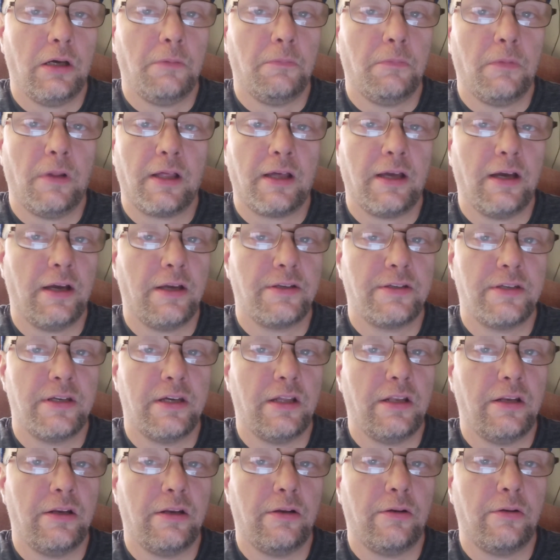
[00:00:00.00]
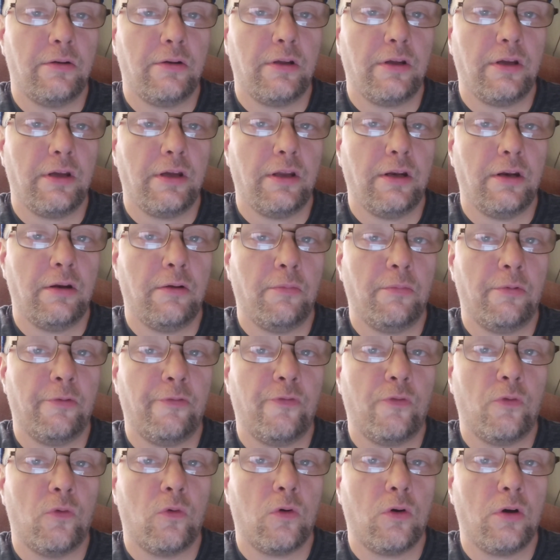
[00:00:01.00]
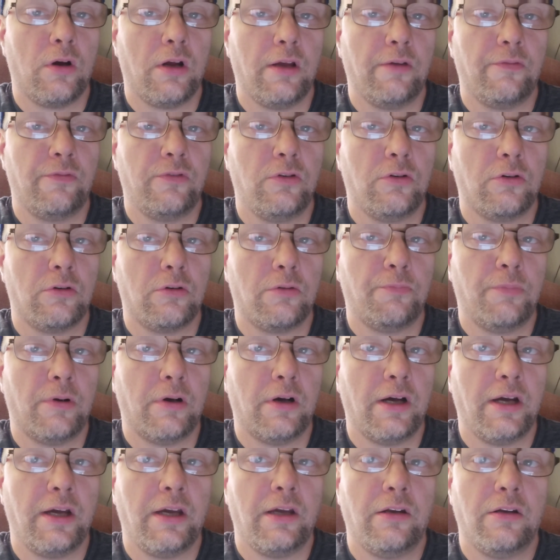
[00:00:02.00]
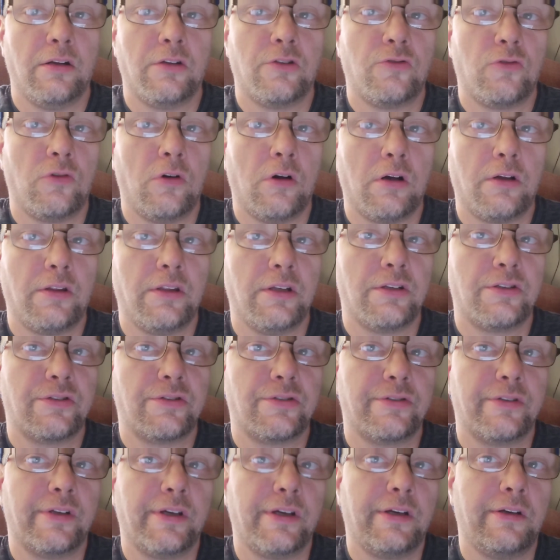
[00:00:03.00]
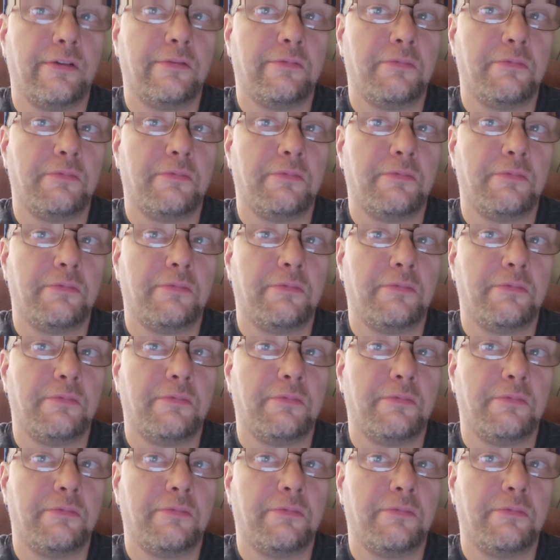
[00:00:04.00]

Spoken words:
Like I said before, if you're buying a truck that's like